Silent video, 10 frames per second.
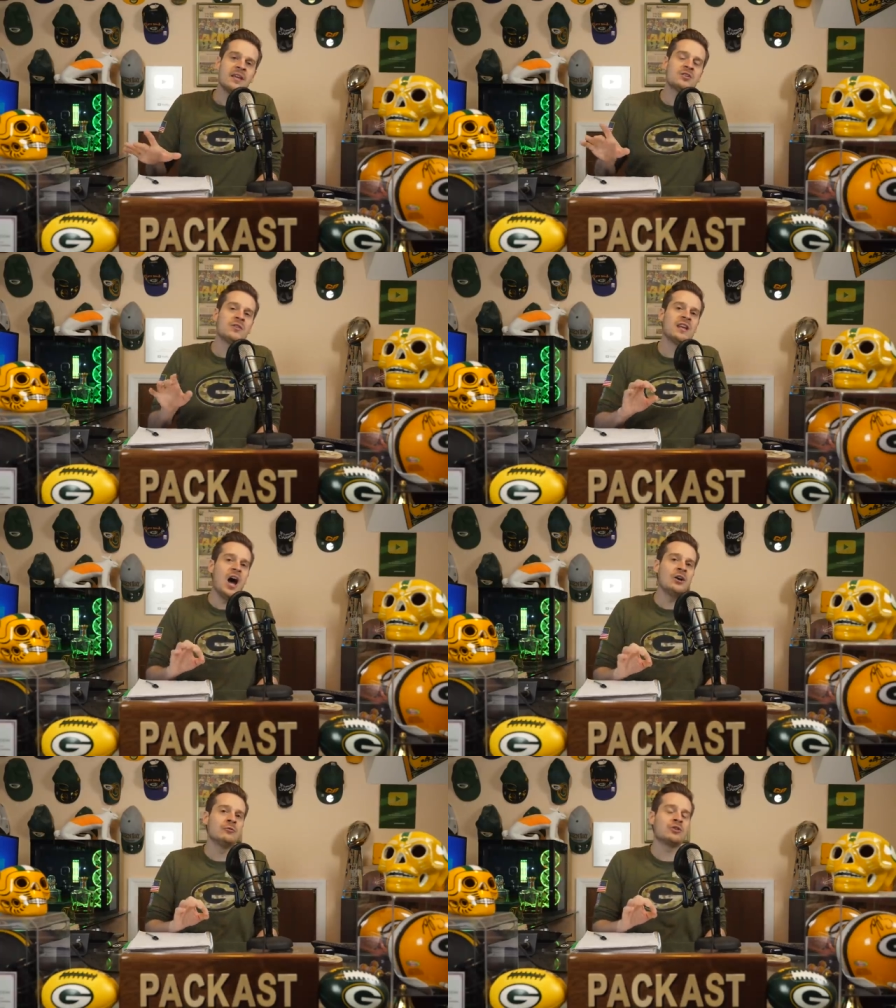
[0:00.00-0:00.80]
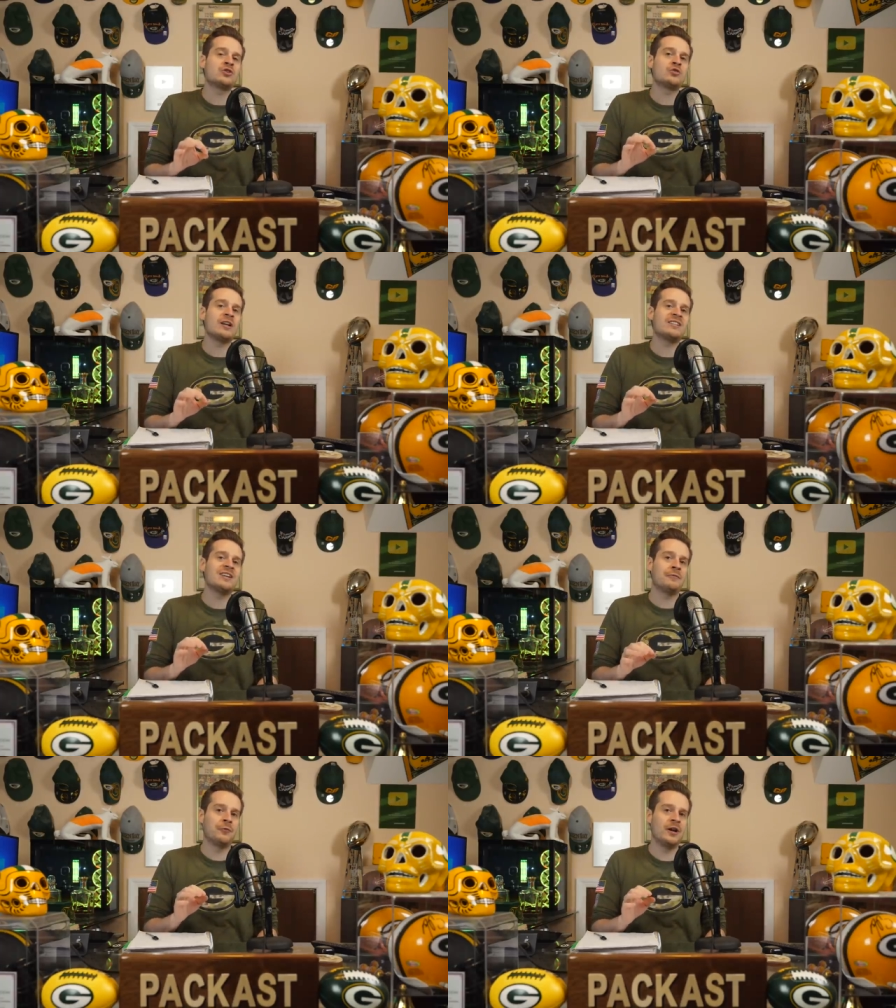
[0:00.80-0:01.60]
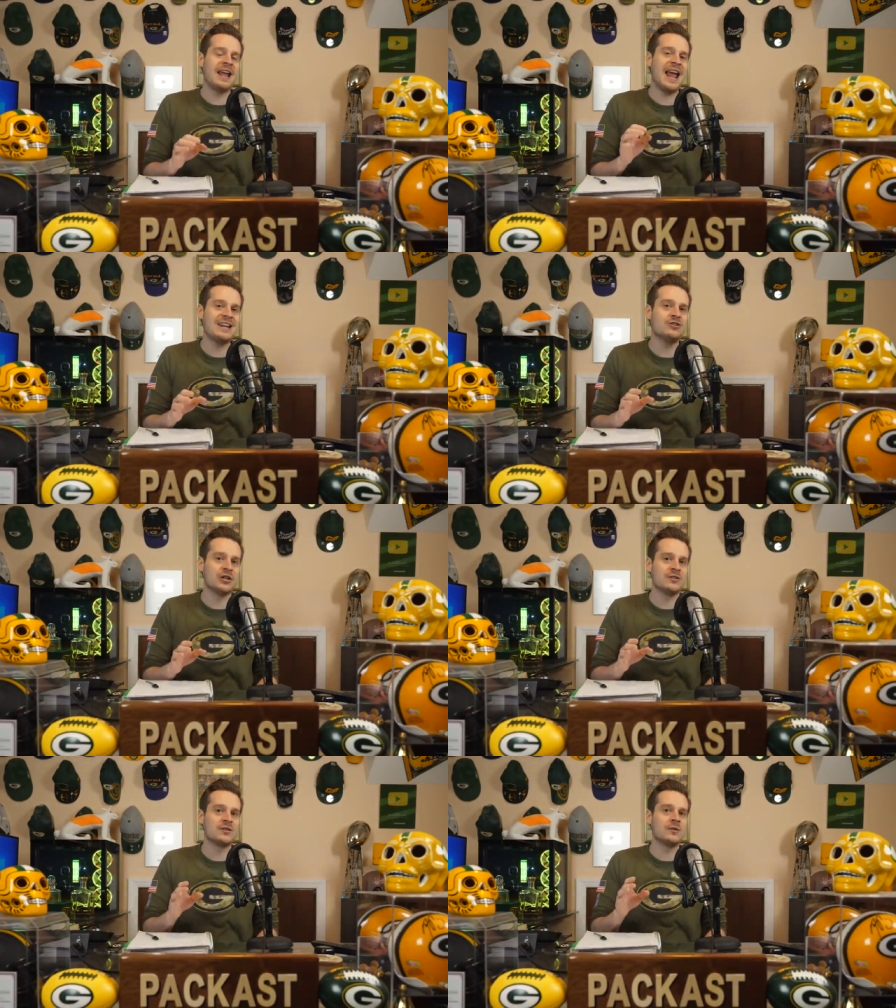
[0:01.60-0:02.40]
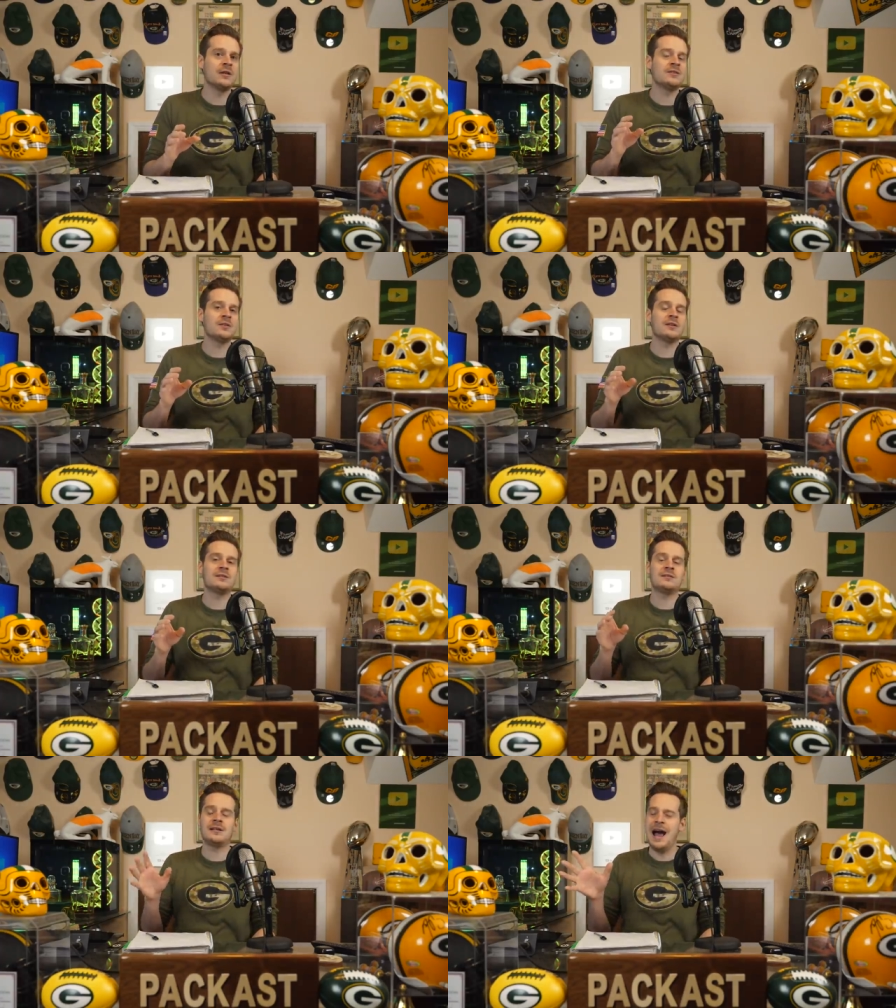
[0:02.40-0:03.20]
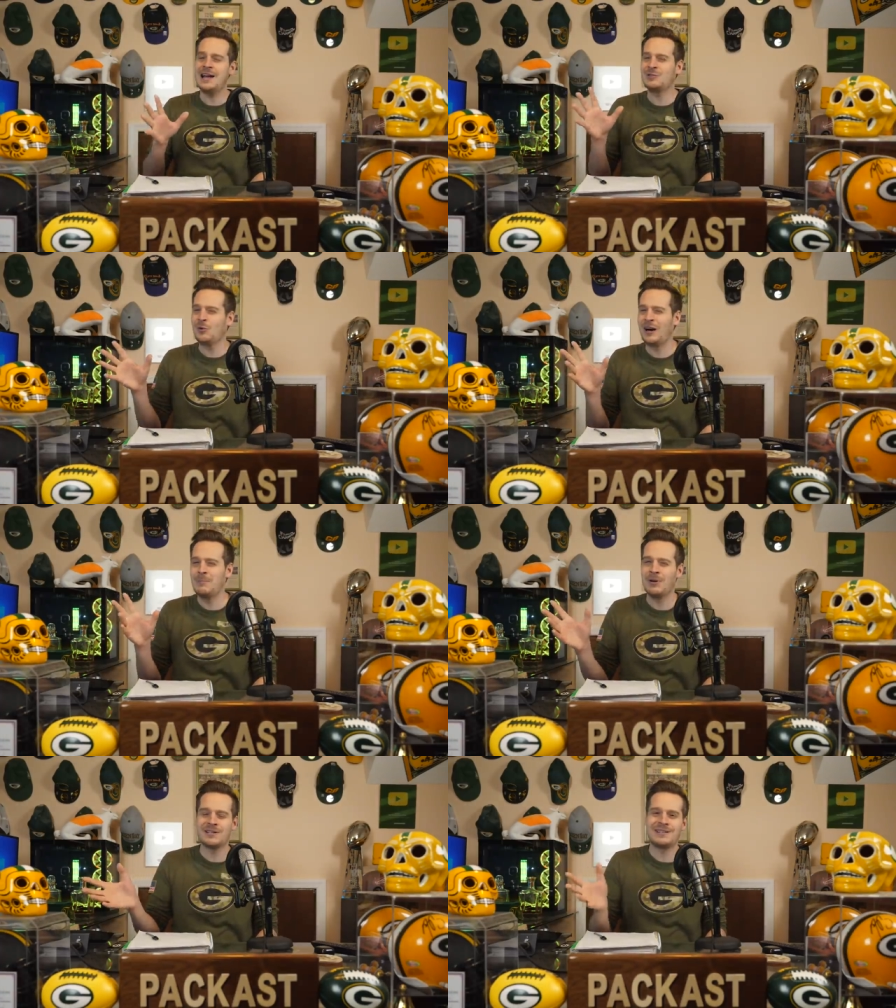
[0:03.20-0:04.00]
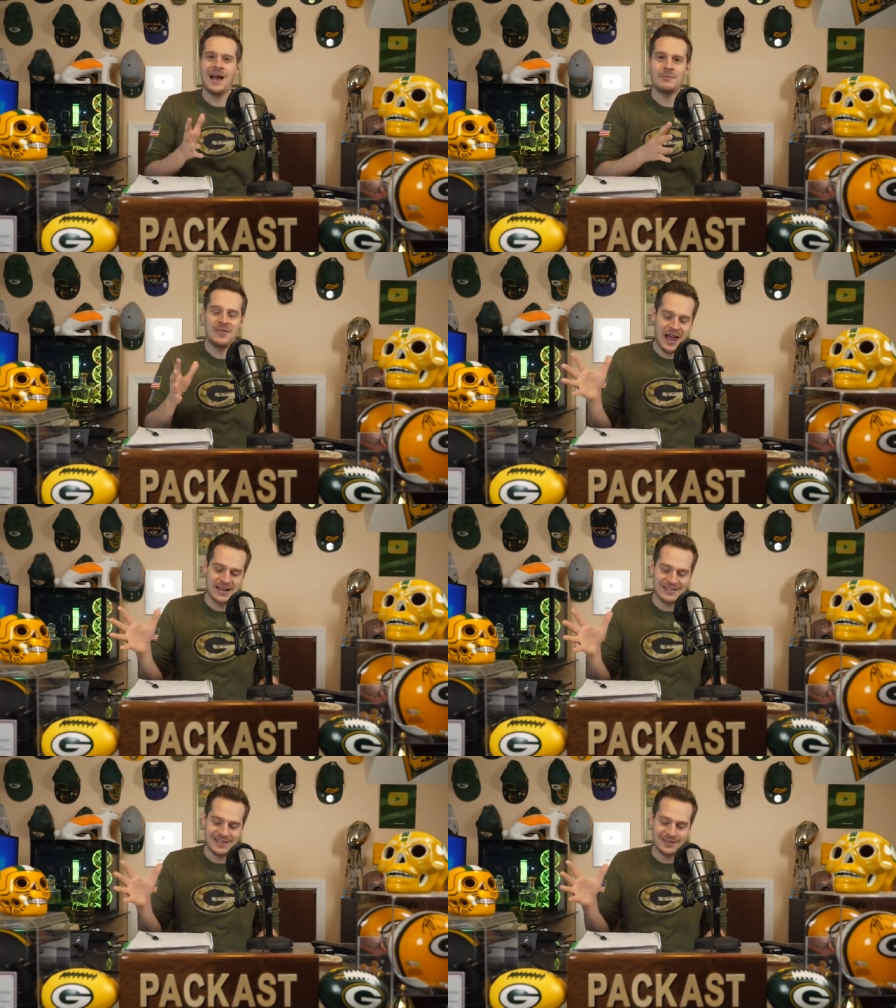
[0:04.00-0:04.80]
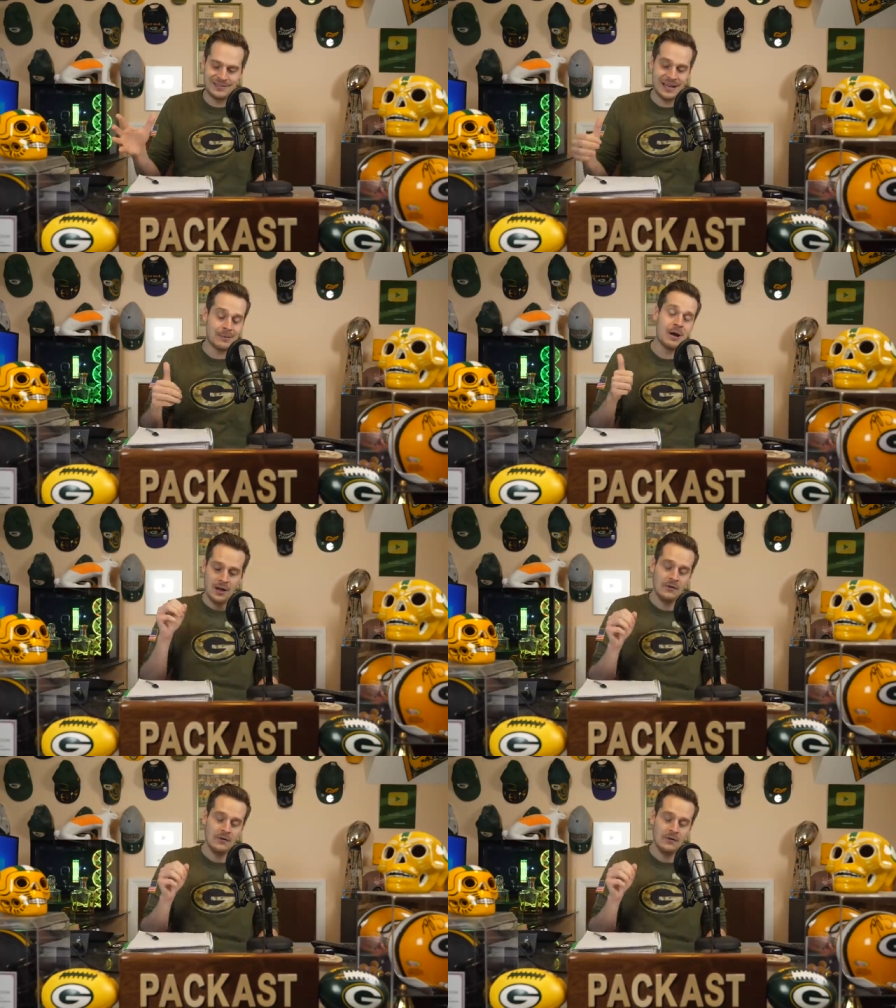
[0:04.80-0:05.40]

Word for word: these are the unrestricted free agents. So these are the guys who were able to sign with any single team.